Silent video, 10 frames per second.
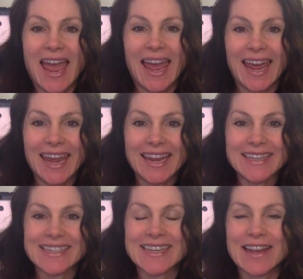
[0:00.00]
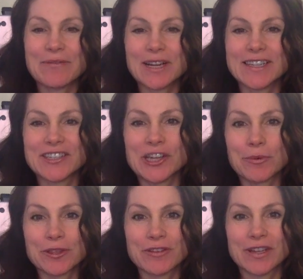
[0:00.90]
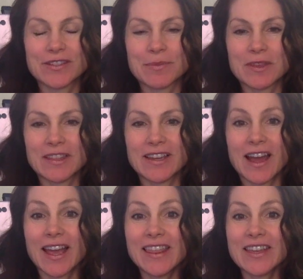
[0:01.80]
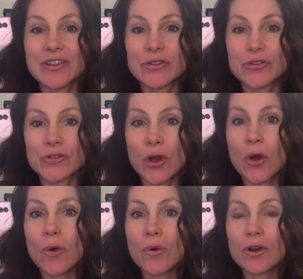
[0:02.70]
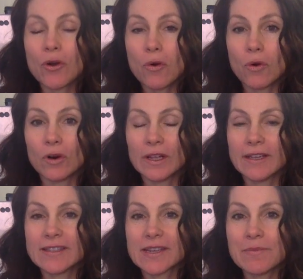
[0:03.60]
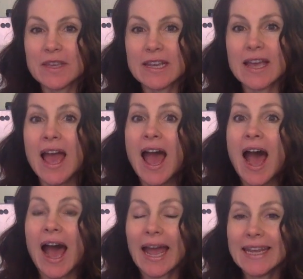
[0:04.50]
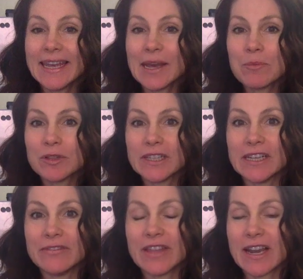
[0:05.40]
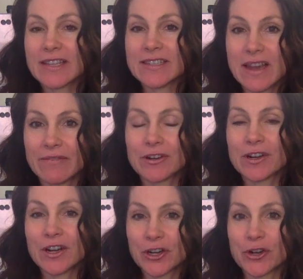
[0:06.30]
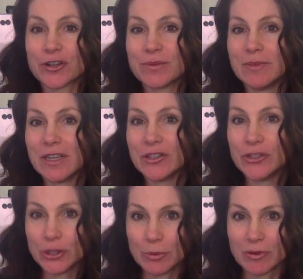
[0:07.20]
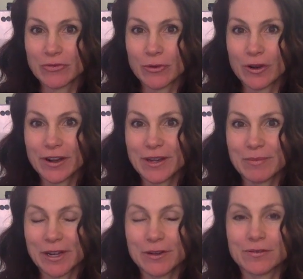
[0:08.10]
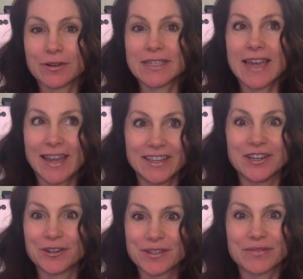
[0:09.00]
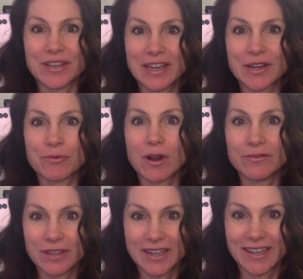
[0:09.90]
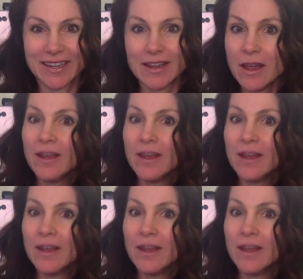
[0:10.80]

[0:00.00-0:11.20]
Hey, today I wanted to share with you guys something that I think is so cool and something I can't believe that has never occurred to me to do before in my over 10 years of eating raw vegan.